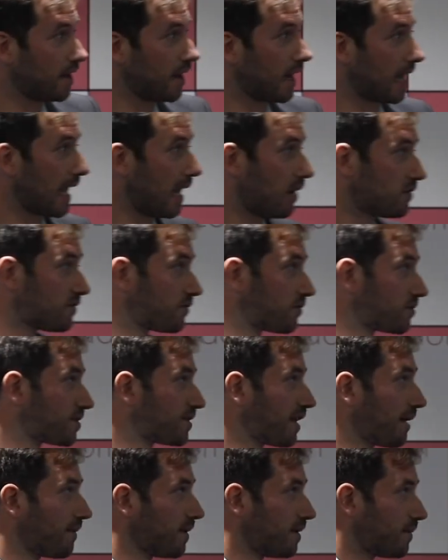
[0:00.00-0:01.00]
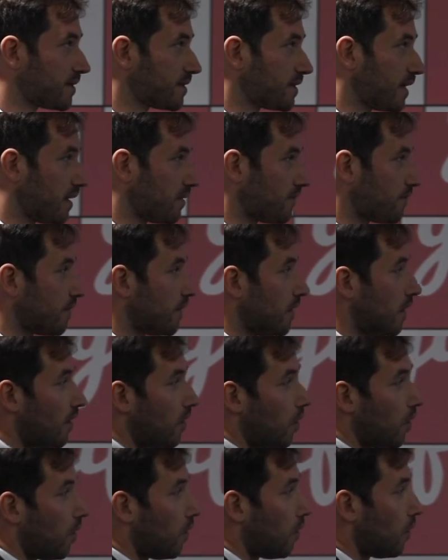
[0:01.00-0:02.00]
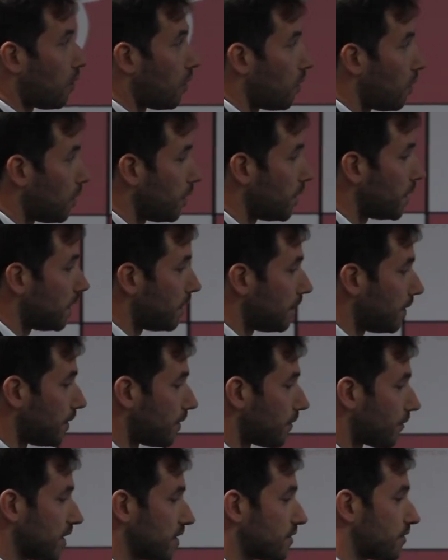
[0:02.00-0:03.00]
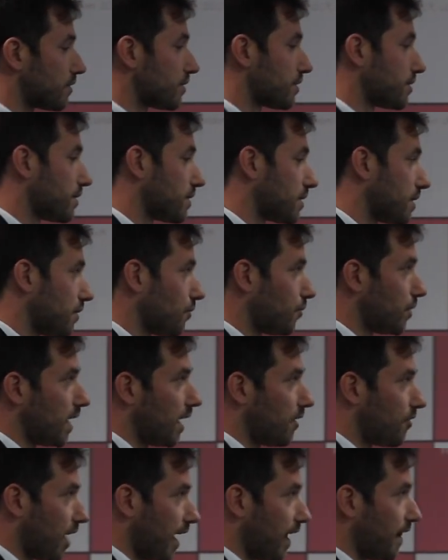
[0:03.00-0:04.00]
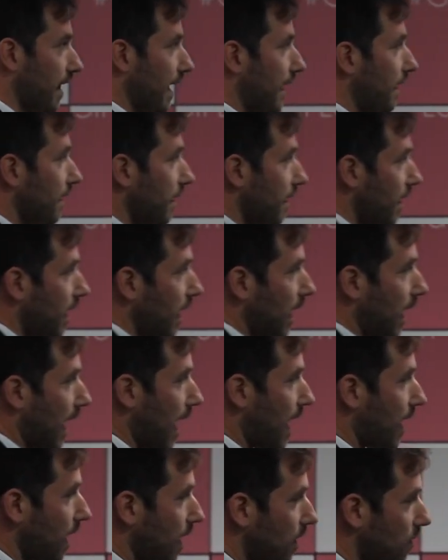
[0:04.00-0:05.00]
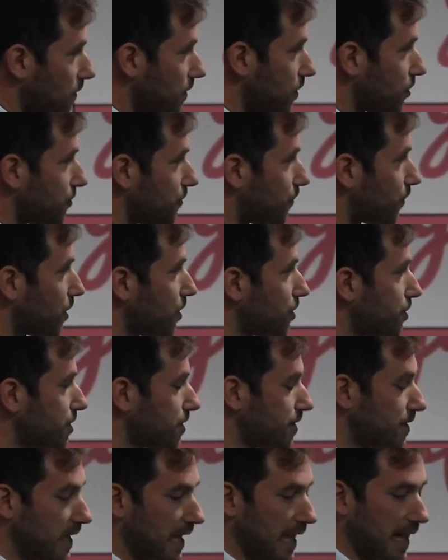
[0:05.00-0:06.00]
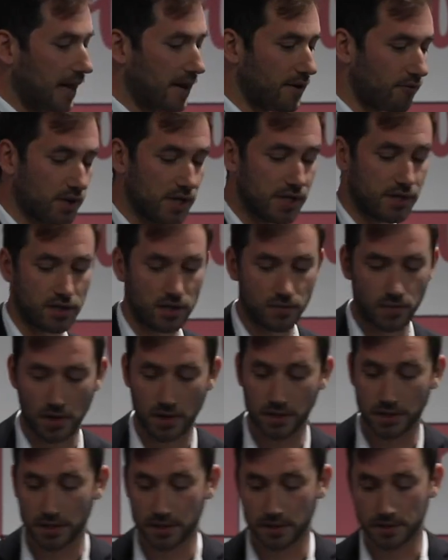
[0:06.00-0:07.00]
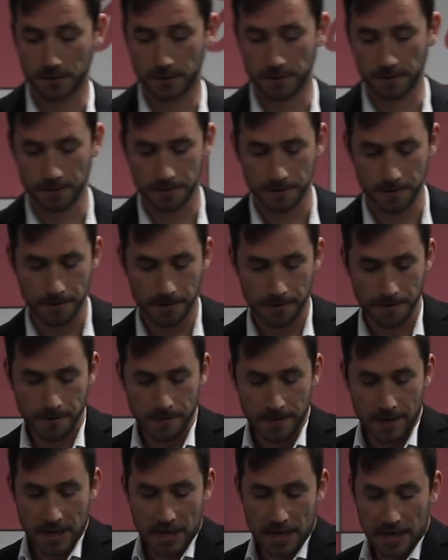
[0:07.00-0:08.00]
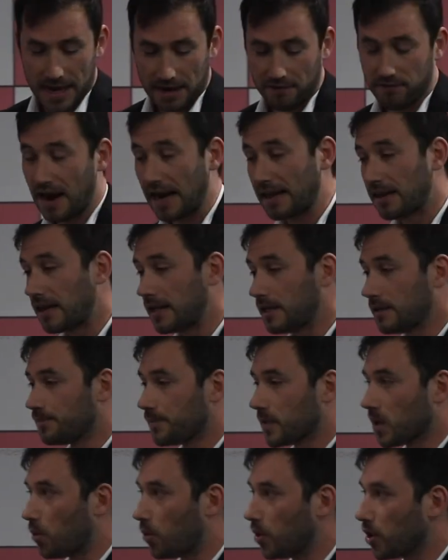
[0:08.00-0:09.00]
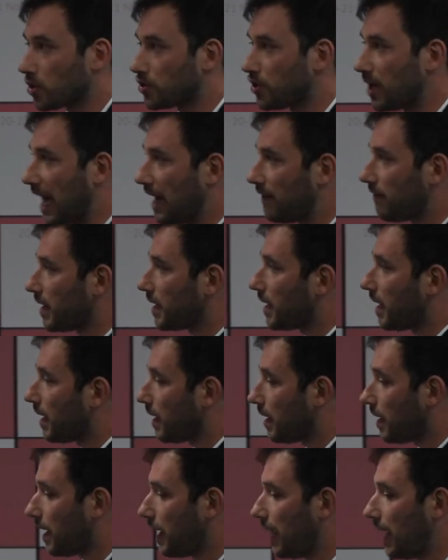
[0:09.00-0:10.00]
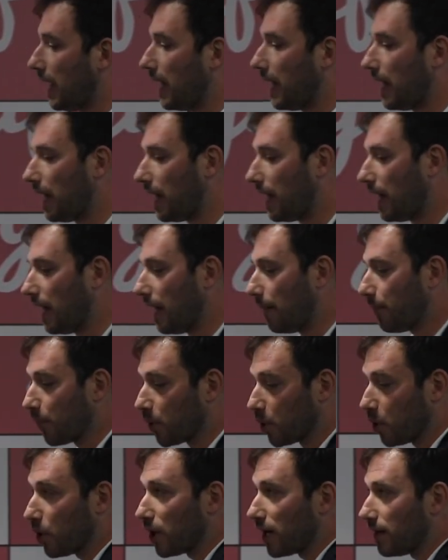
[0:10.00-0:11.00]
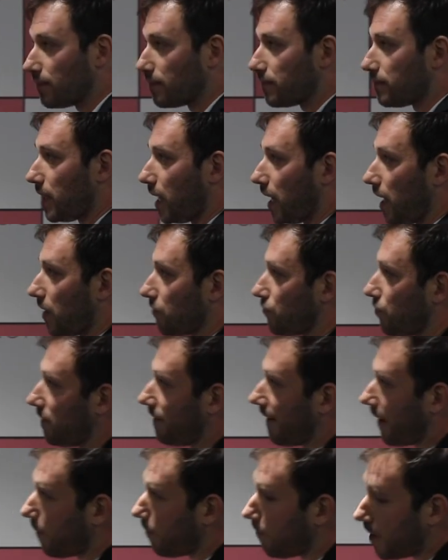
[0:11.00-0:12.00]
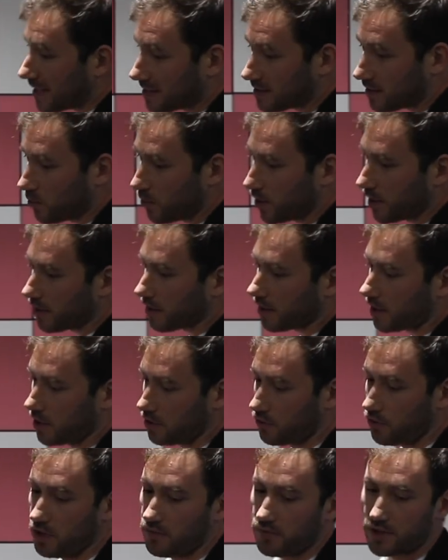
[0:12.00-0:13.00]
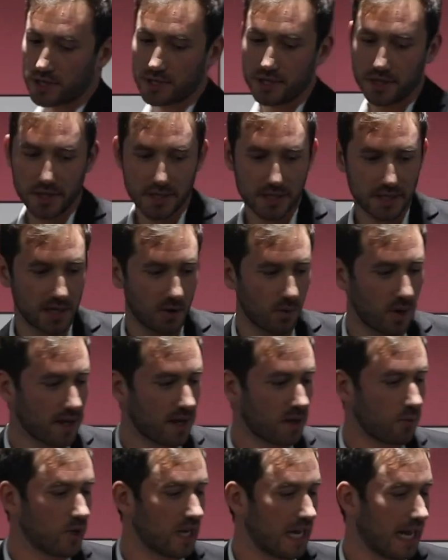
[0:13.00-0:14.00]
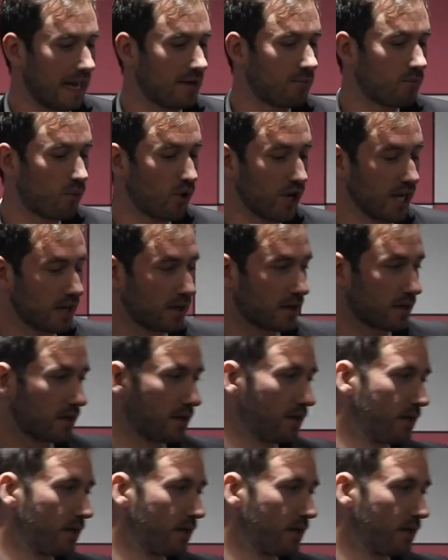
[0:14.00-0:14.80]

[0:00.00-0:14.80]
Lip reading: account for 70% of all the resources that we allocate then in innovation projects and research projects. And finally, we also have a program to develop master with universities in a way that we can bring